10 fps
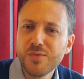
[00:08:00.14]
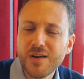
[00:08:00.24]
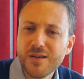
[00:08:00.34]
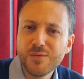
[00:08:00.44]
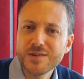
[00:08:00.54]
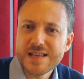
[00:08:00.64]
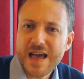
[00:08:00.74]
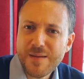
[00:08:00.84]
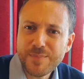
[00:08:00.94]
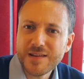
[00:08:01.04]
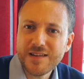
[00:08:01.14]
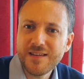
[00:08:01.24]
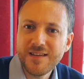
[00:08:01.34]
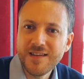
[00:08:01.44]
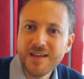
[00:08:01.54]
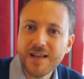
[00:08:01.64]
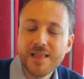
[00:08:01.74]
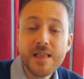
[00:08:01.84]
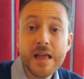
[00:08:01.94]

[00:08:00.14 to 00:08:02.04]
What's happening here?